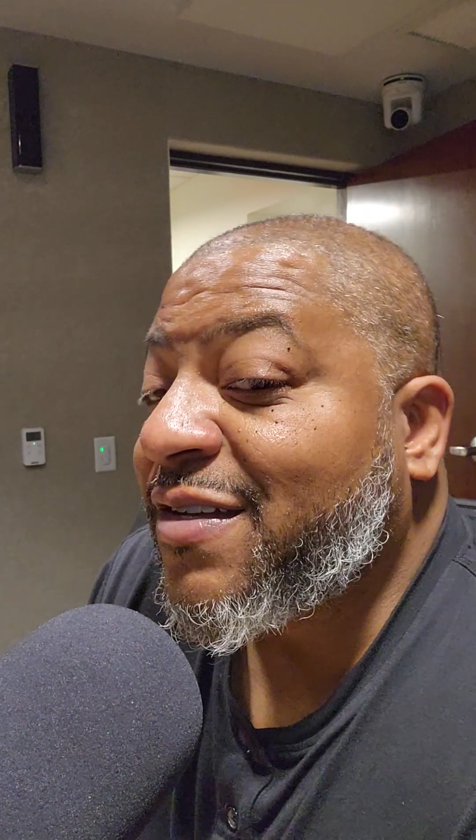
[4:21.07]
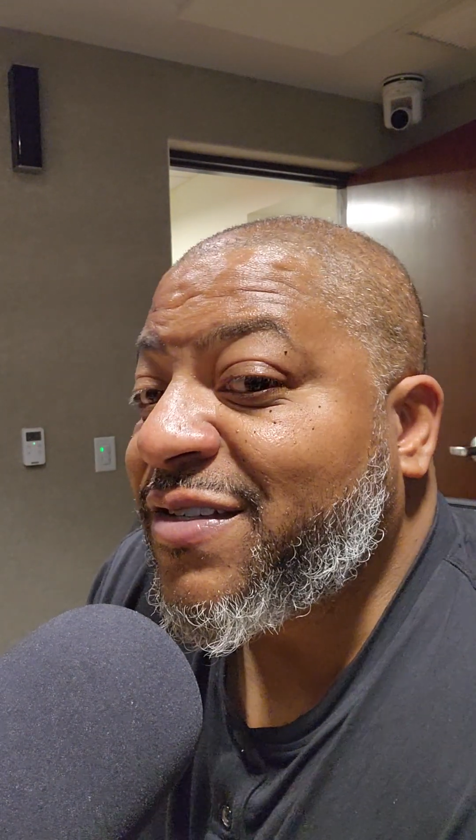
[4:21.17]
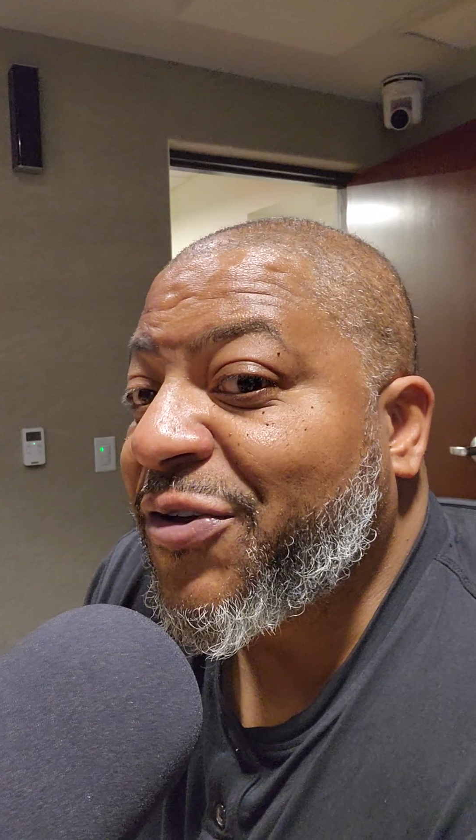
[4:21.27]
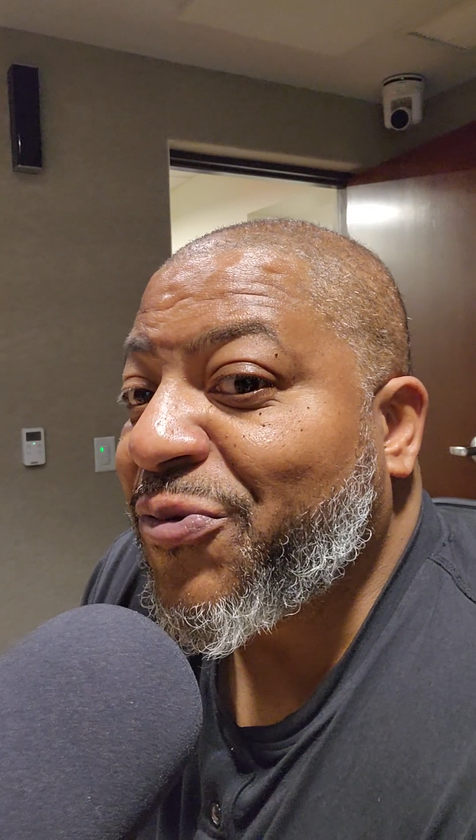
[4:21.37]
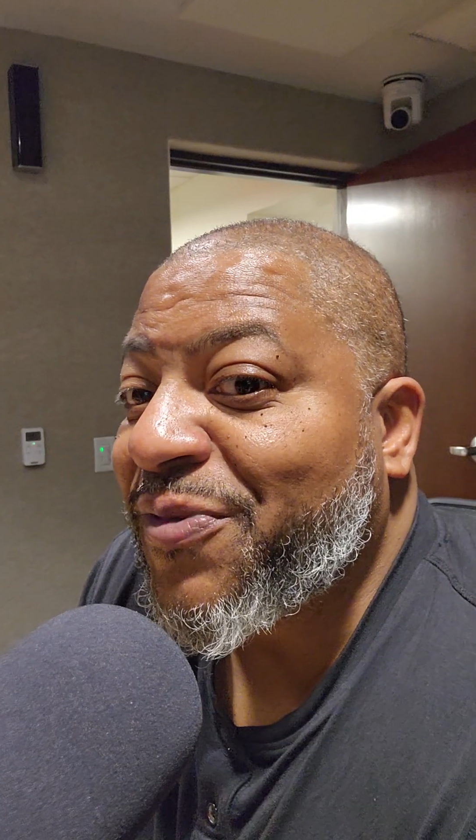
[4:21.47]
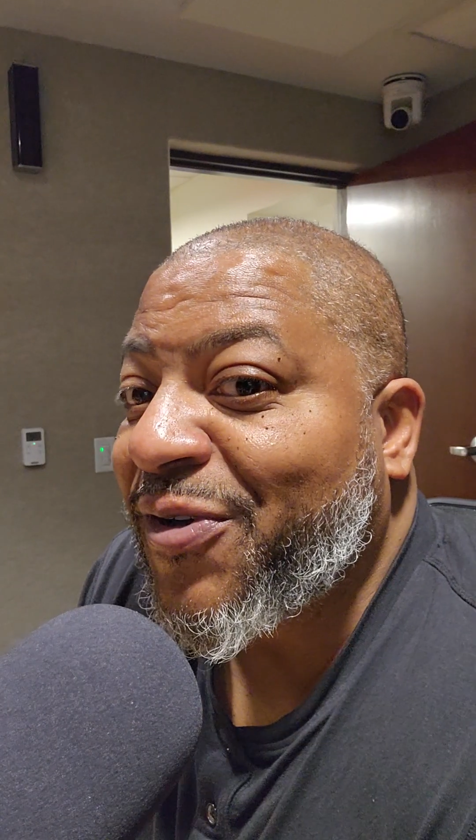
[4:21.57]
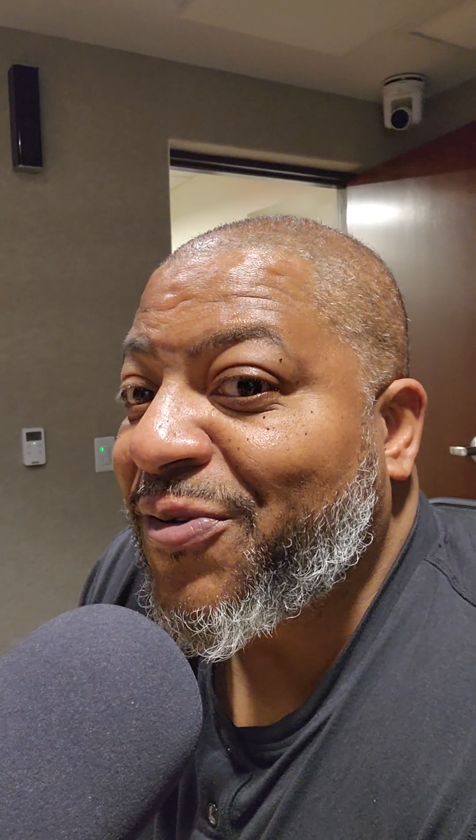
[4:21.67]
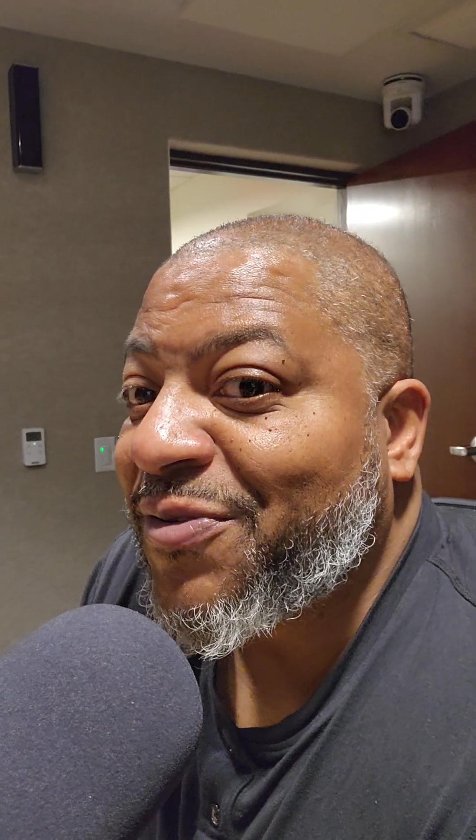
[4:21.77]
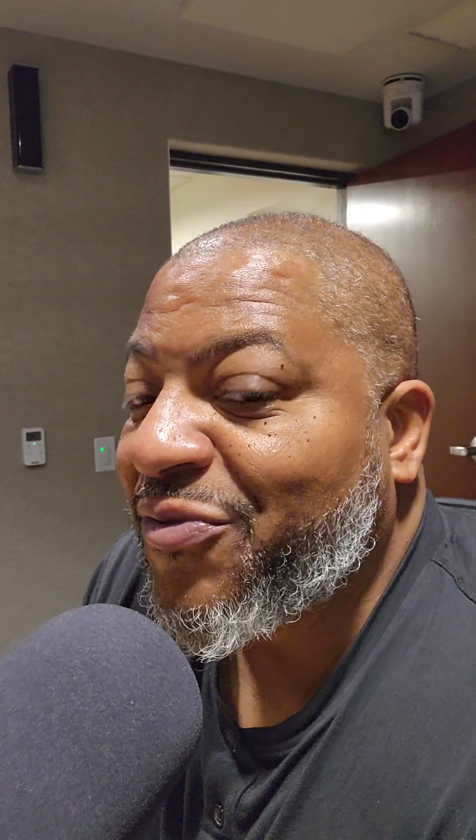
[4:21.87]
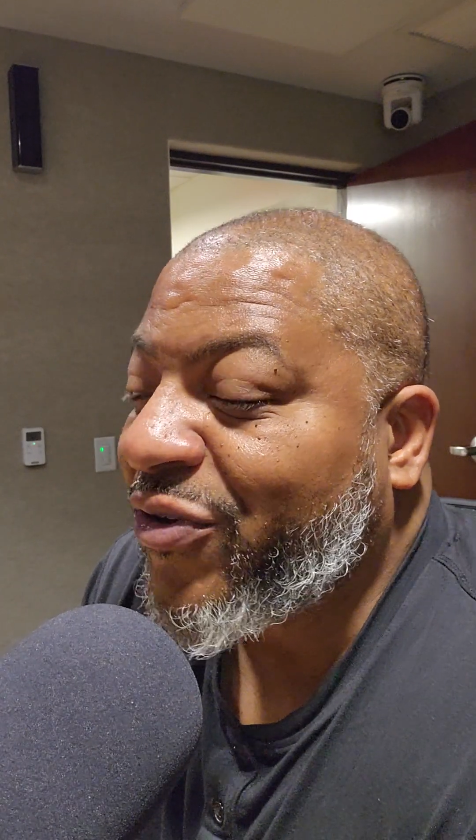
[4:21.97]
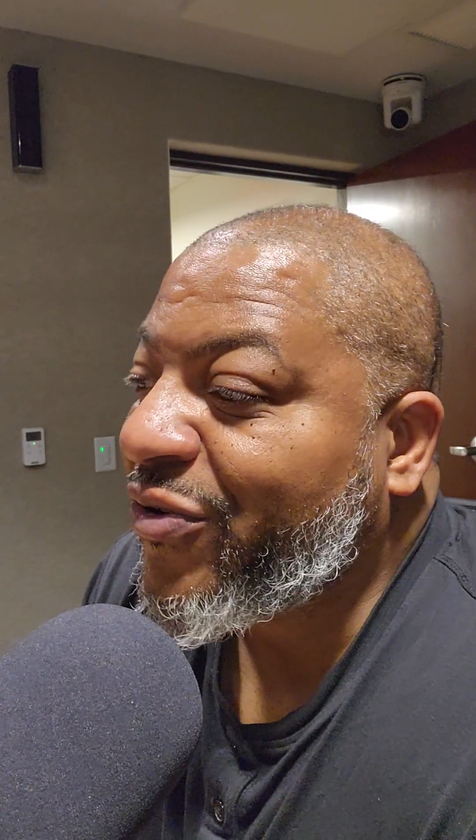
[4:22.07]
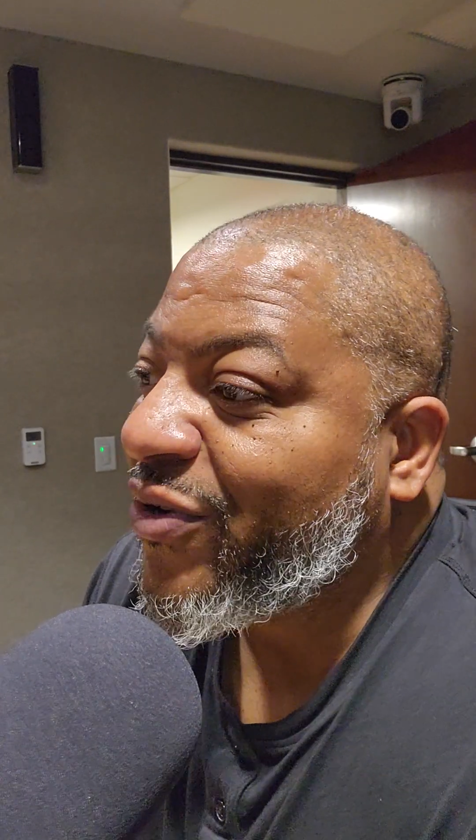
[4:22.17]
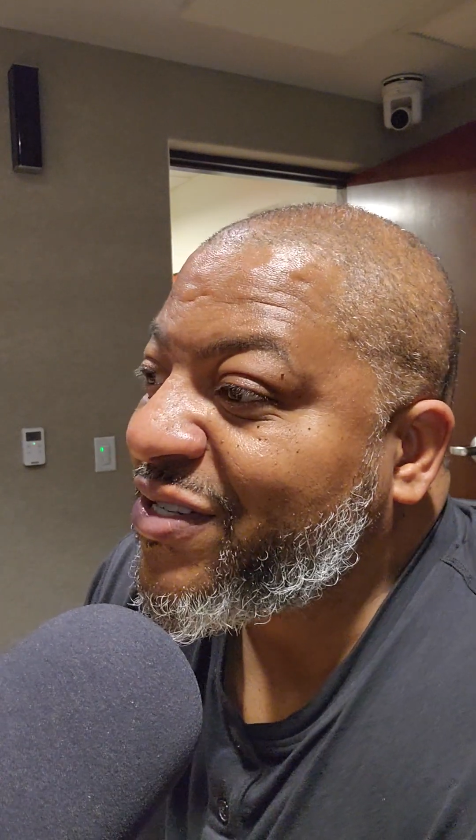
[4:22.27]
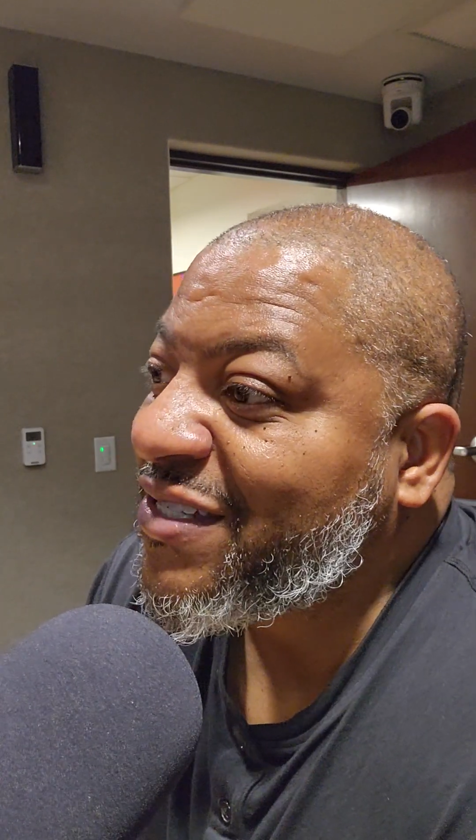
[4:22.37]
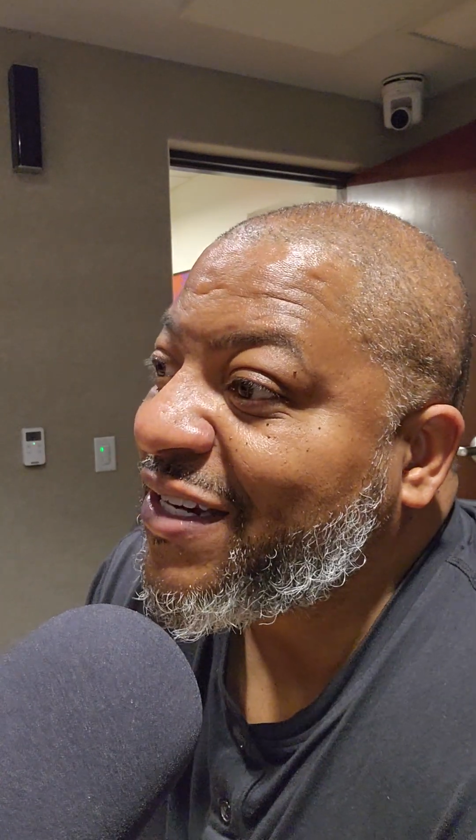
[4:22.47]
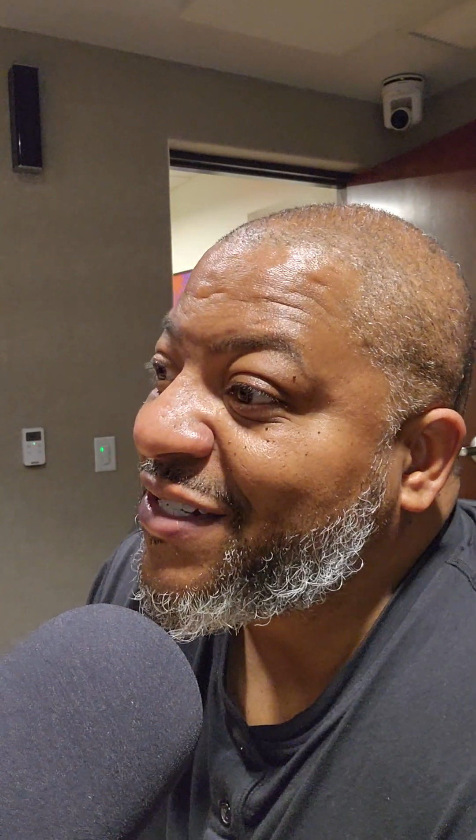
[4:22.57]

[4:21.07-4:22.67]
That's dope, though. Way to way to set